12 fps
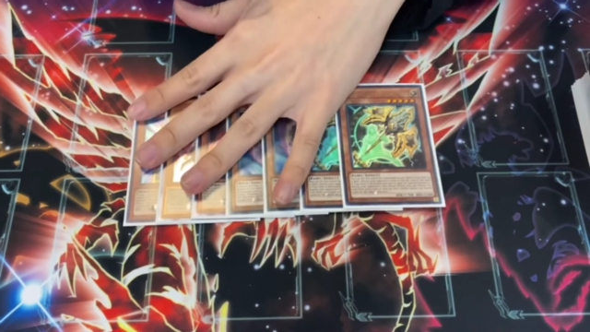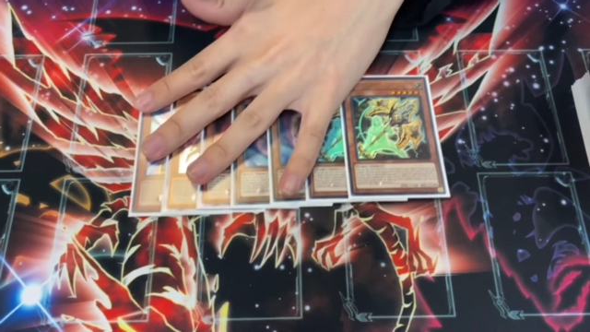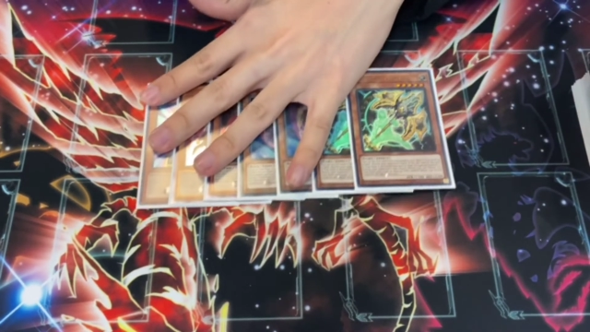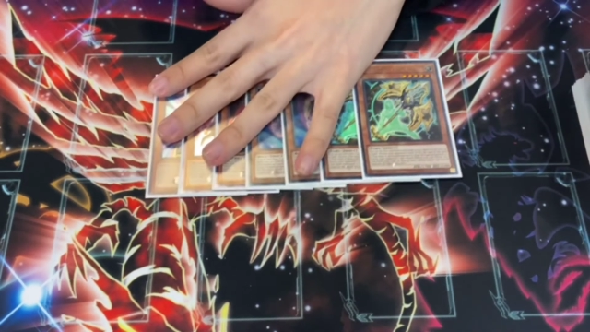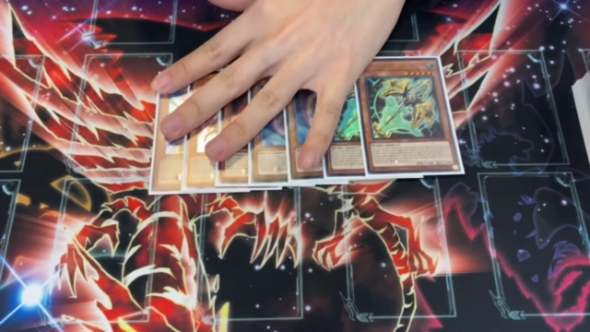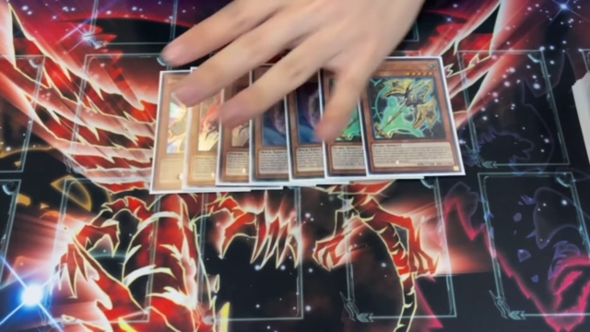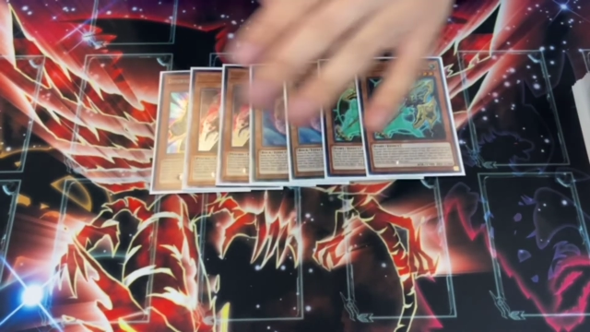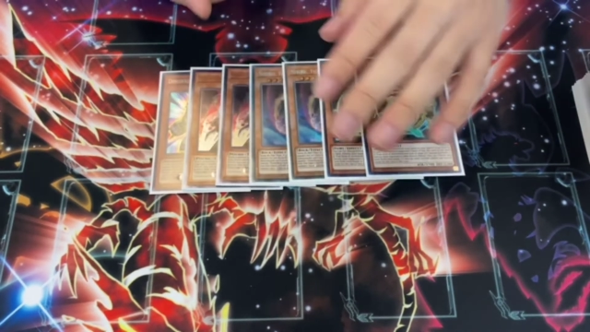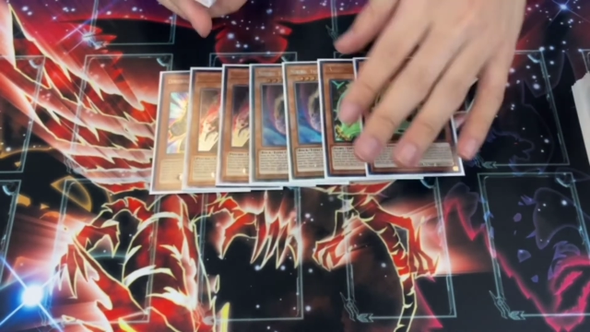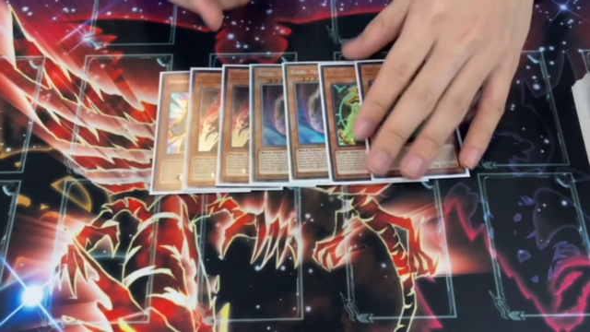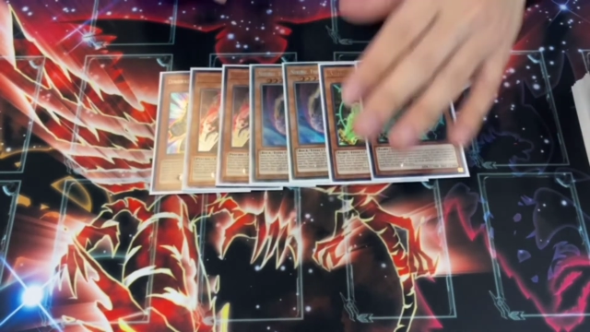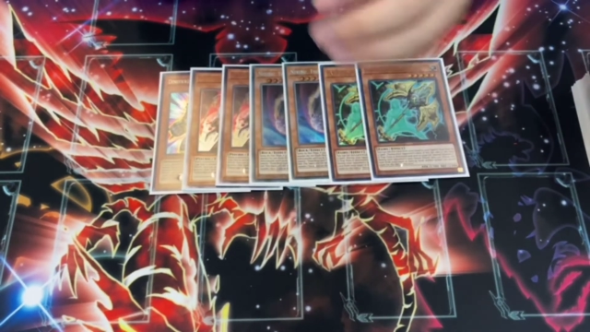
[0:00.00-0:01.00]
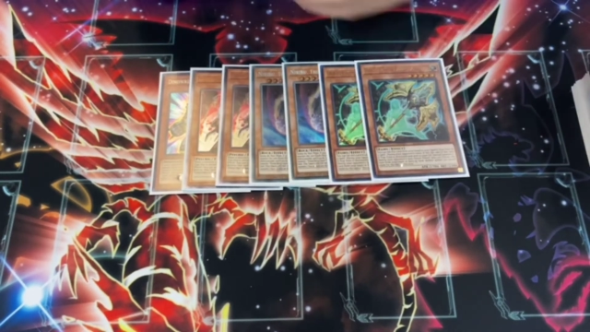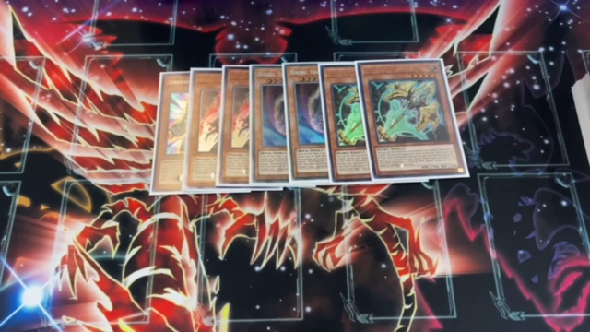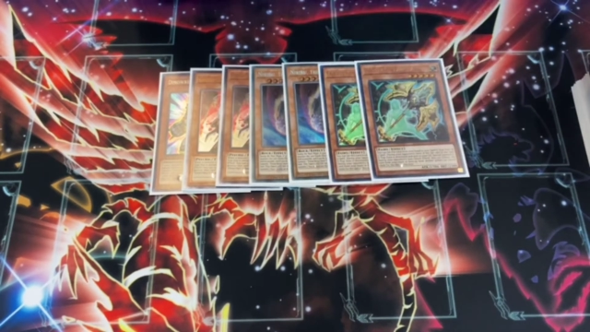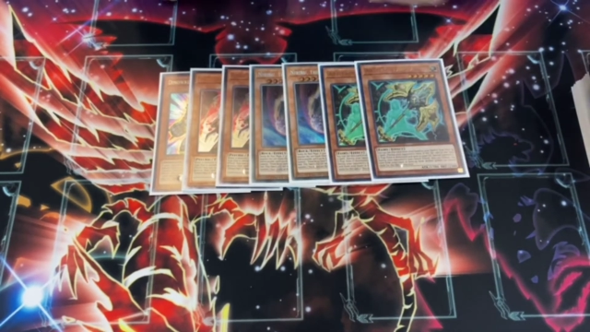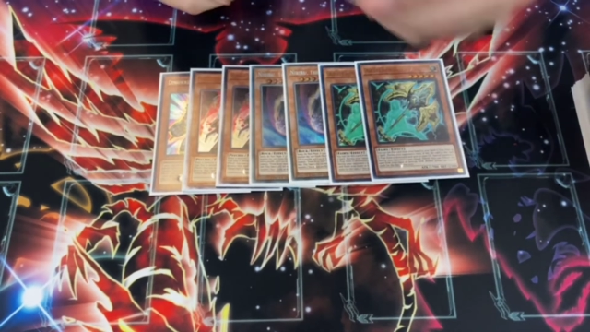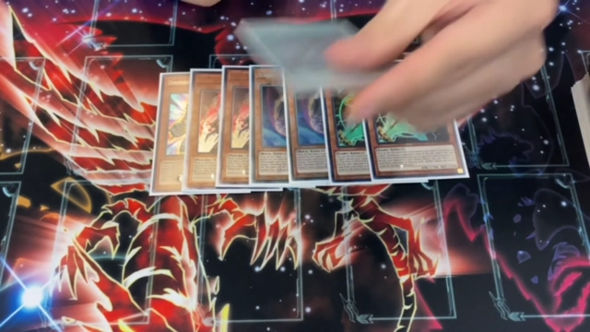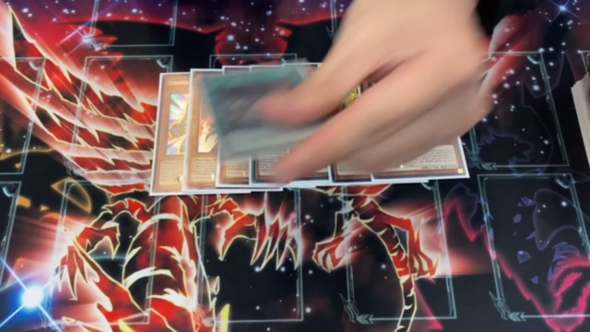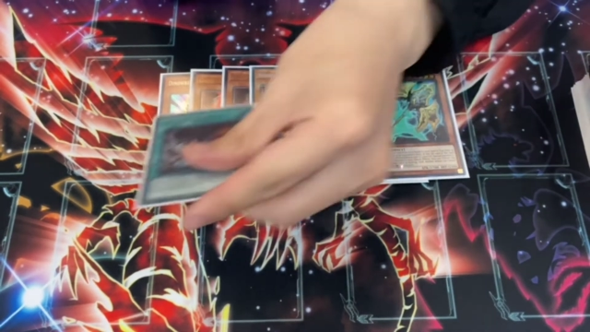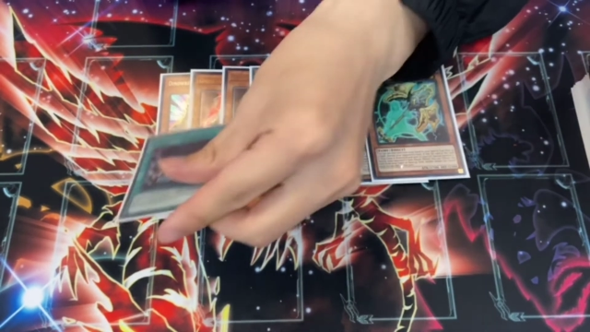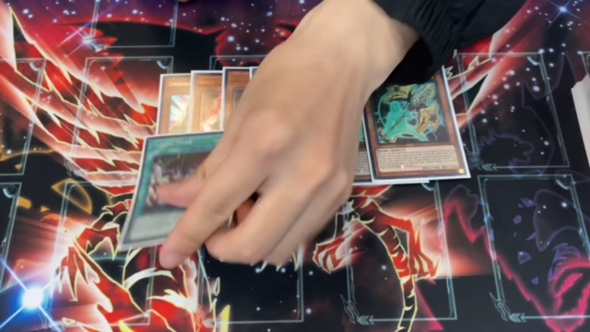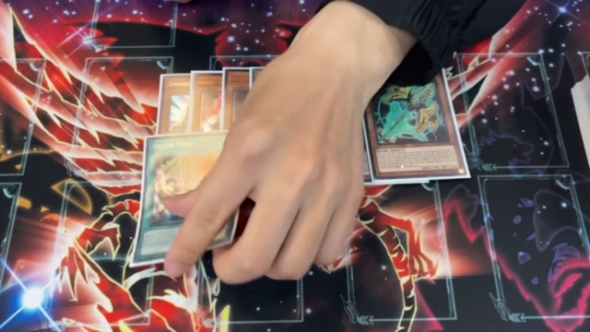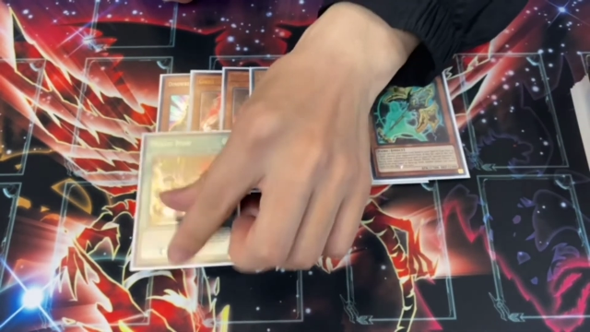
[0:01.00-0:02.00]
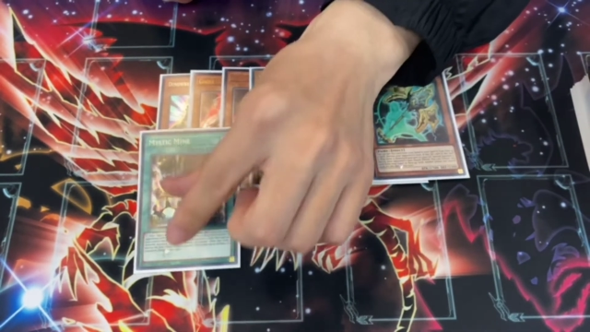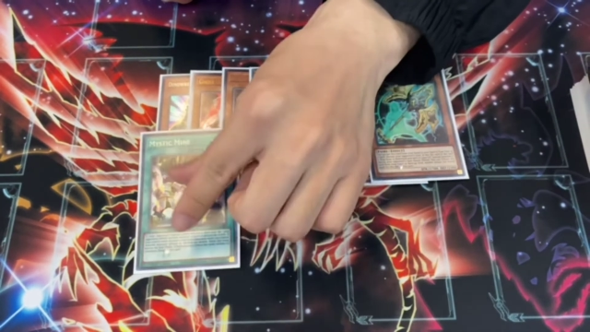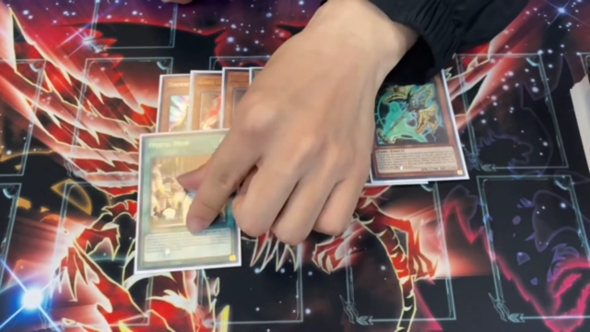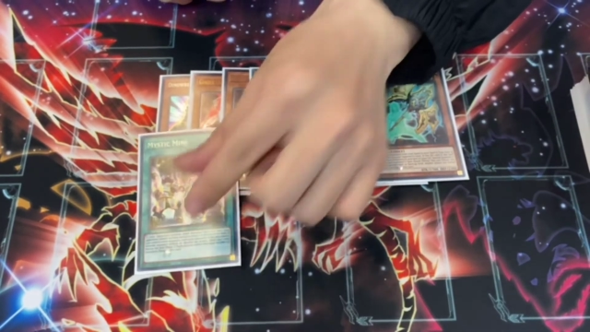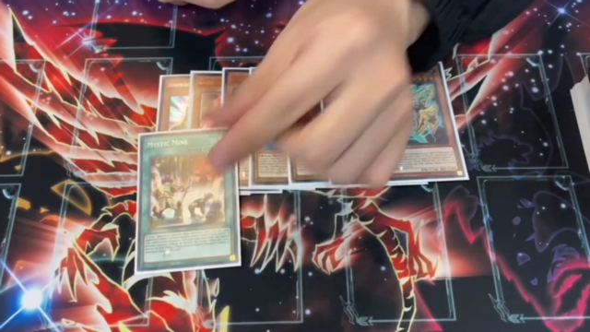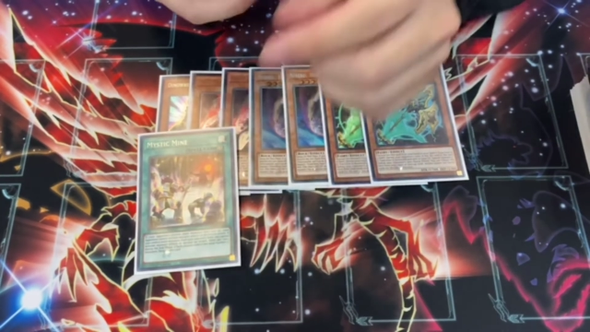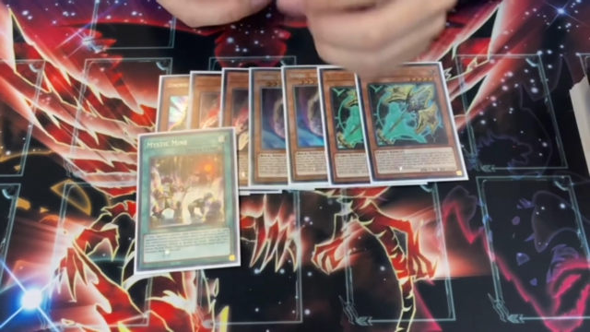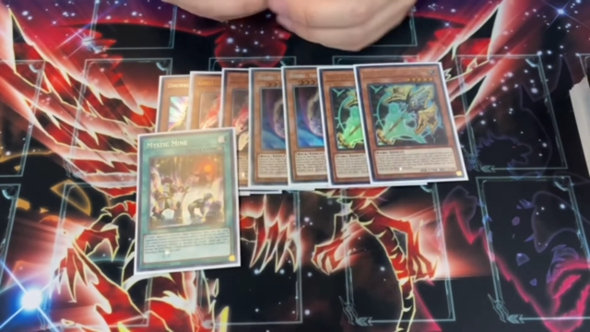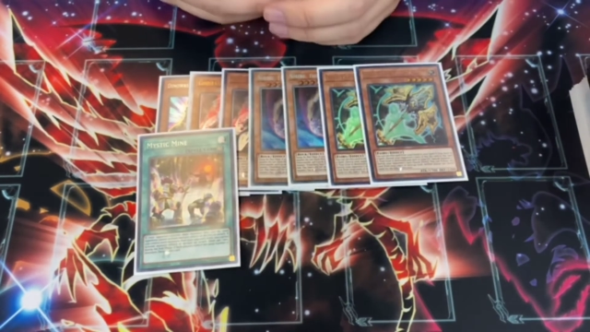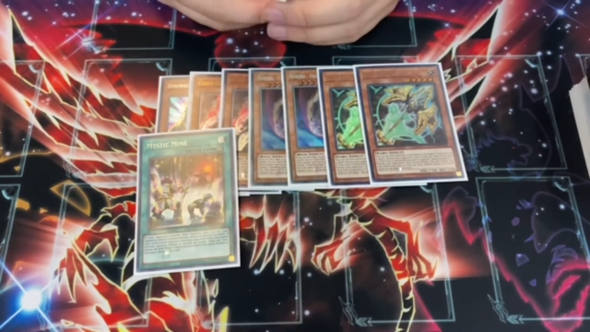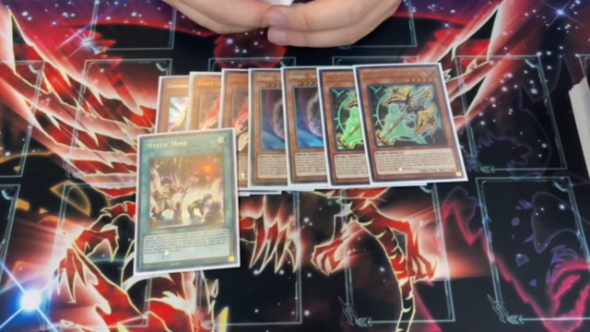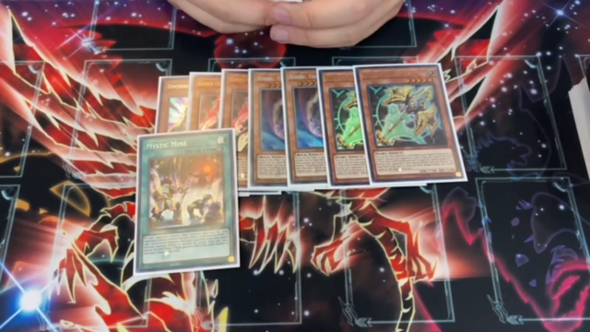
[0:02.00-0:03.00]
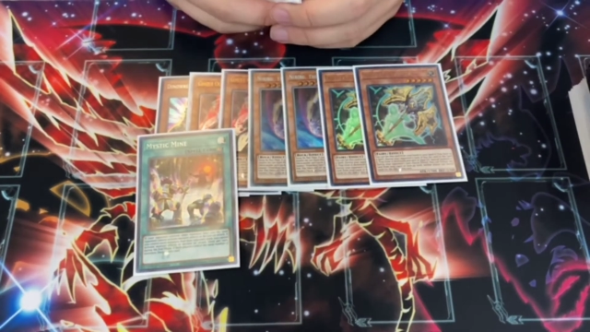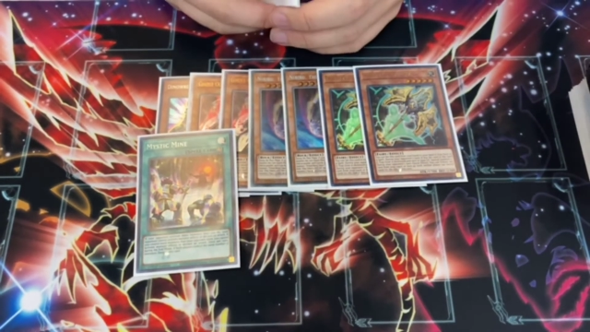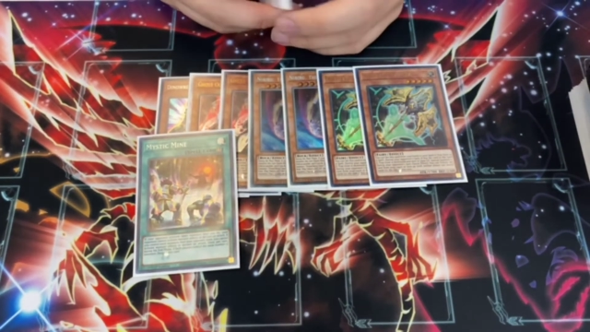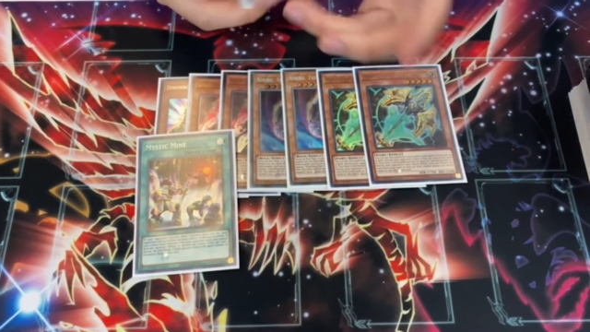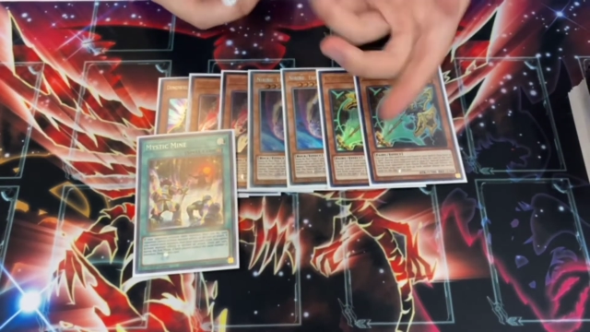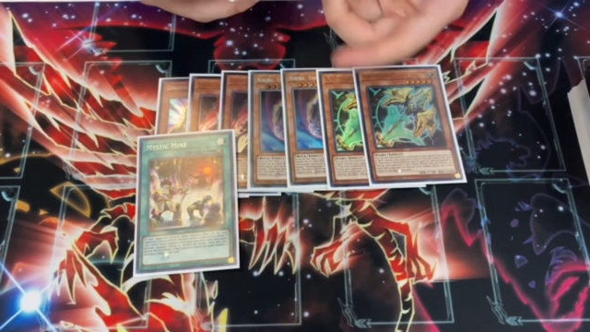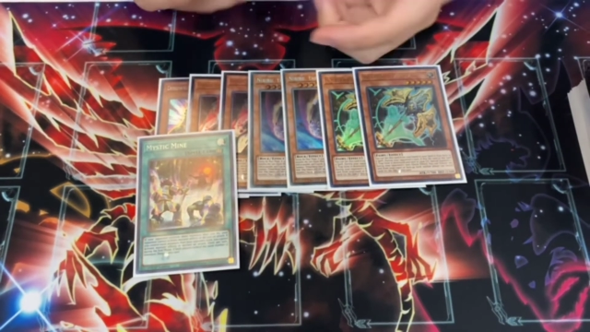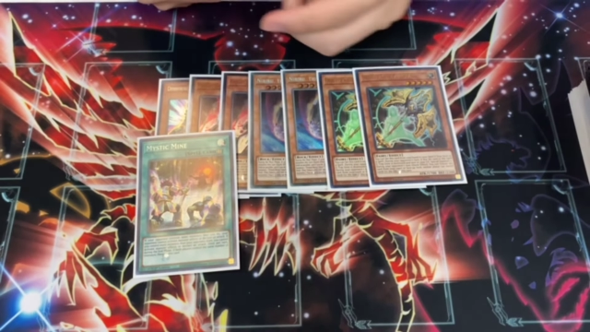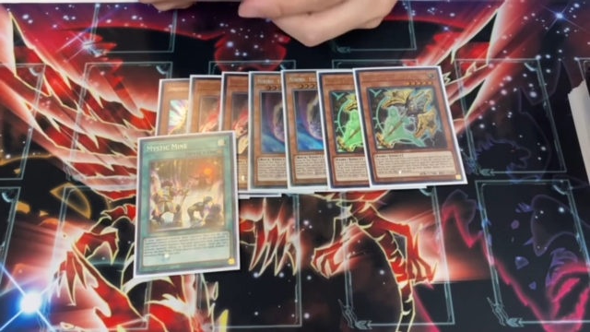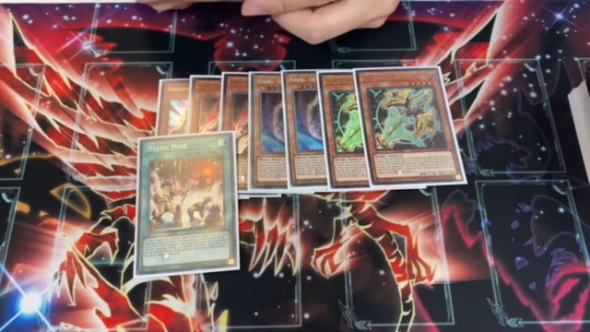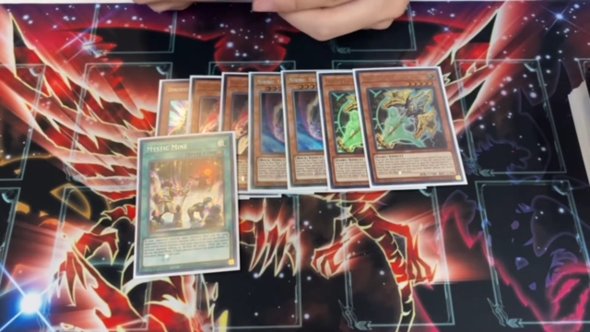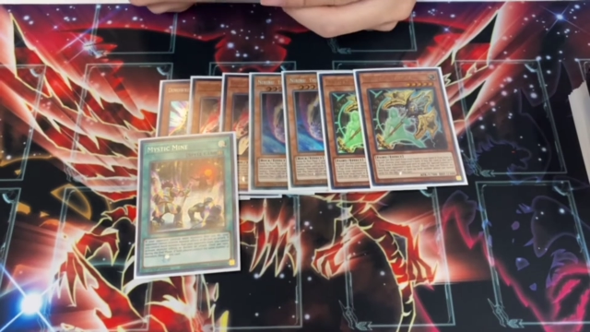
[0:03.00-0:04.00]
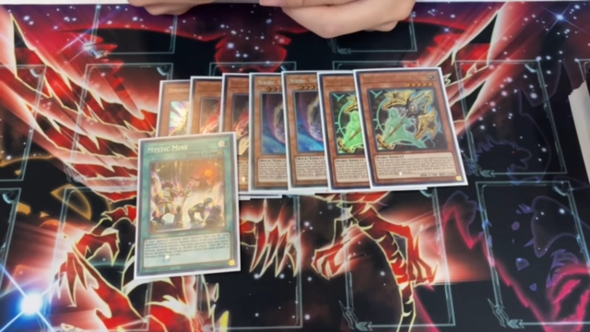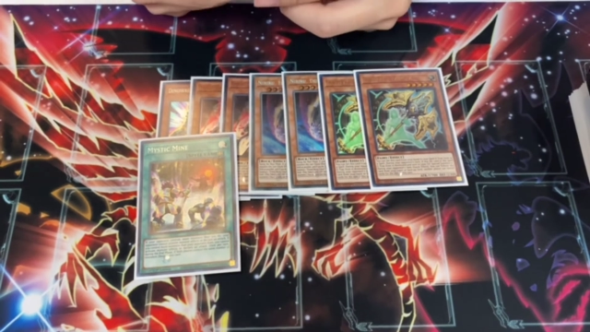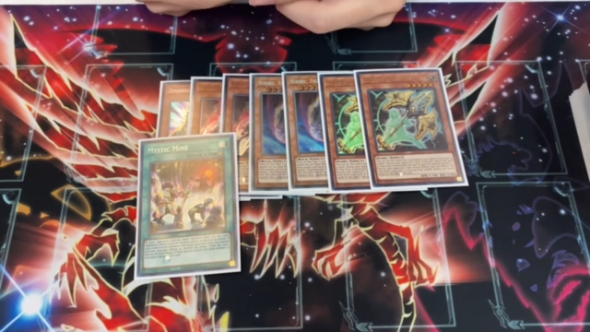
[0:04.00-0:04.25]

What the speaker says: (no speaker visible)